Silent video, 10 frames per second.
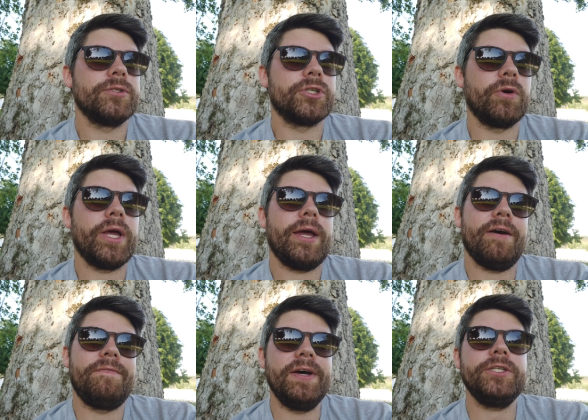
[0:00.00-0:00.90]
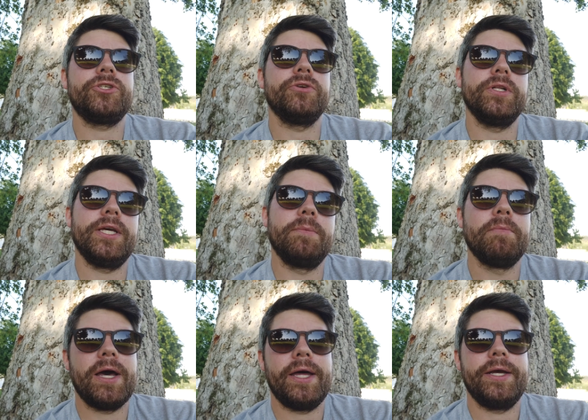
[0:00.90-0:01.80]
So we eventually
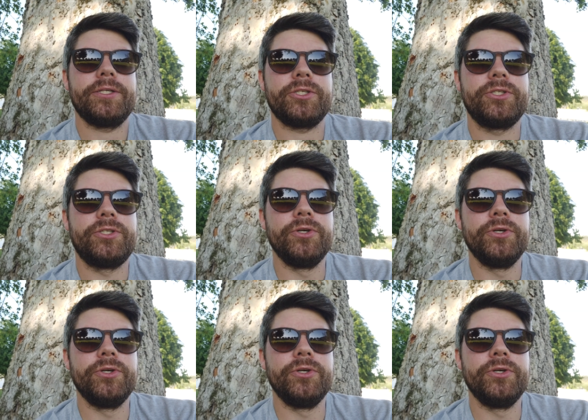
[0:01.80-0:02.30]
managed